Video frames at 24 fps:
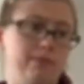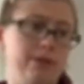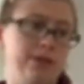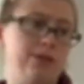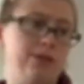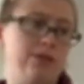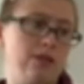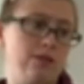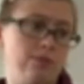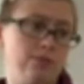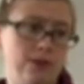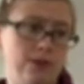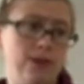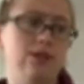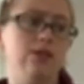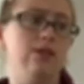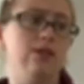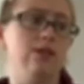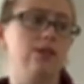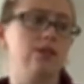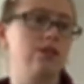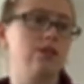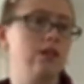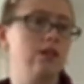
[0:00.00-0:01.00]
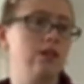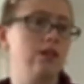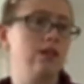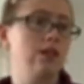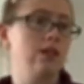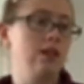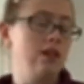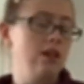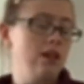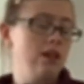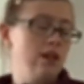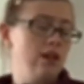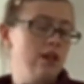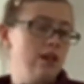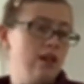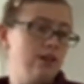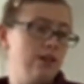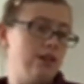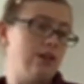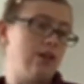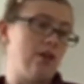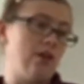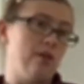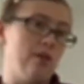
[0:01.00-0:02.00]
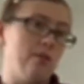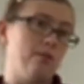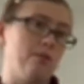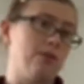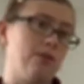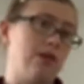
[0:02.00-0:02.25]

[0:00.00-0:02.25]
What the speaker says: biscuit bars that I'm